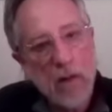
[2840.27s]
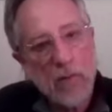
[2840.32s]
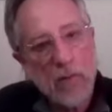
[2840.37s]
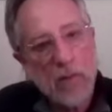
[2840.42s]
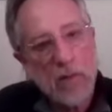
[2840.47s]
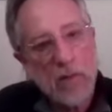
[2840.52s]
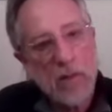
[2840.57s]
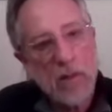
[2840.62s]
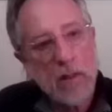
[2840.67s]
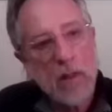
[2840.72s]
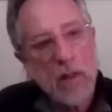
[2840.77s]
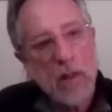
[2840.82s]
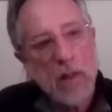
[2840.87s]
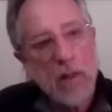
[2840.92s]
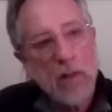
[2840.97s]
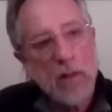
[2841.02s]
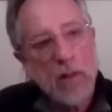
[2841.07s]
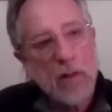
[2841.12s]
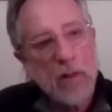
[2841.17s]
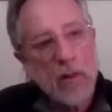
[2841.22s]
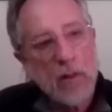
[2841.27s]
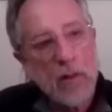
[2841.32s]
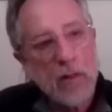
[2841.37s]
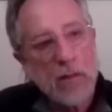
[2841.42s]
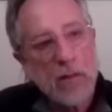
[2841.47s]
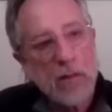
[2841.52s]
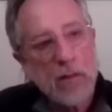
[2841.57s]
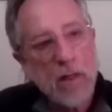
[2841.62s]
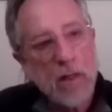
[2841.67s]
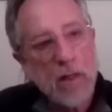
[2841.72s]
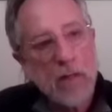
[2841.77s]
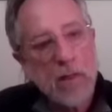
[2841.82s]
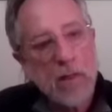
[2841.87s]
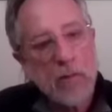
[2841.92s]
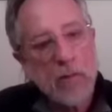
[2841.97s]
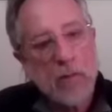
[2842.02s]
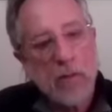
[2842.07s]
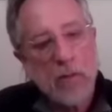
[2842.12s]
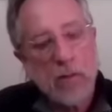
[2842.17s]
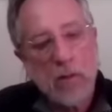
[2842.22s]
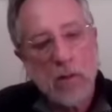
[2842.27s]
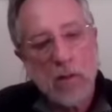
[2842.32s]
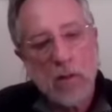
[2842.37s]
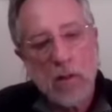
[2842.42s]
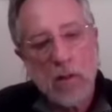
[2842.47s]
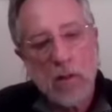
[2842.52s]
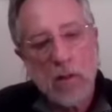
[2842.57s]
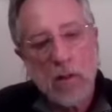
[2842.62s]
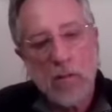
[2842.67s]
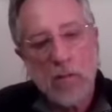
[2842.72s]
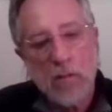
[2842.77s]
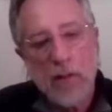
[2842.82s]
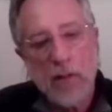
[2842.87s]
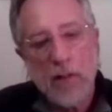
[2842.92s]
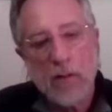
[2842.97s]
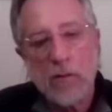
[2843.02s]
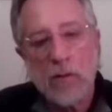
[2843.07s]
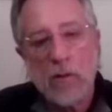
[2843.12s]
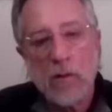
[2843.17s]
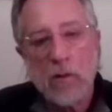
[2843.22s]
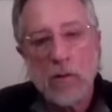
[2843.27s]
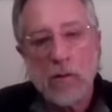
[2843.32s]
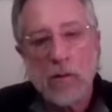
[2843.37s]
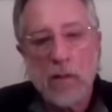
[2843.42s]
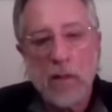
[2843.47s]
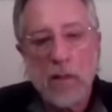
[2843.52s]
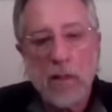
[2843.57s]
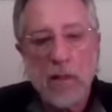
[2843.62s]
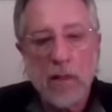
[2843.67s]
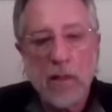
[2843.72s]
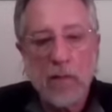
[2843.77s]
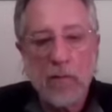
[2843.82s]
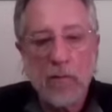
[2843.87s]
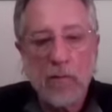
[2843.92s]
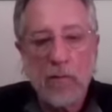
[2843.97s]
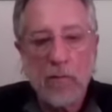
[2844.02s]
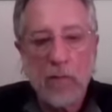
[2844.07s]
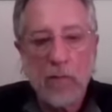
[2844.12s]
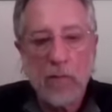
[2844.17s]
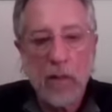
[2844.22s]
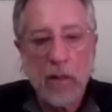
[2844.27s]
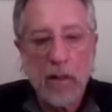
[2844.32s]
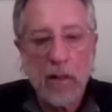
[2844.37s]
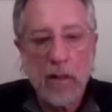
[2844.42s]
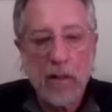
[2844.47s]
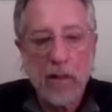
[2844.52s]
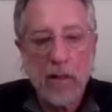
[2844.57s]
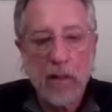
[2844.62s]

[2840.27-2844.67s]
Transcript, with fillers: something I thought of this guy, and it was compelled to go see him, right?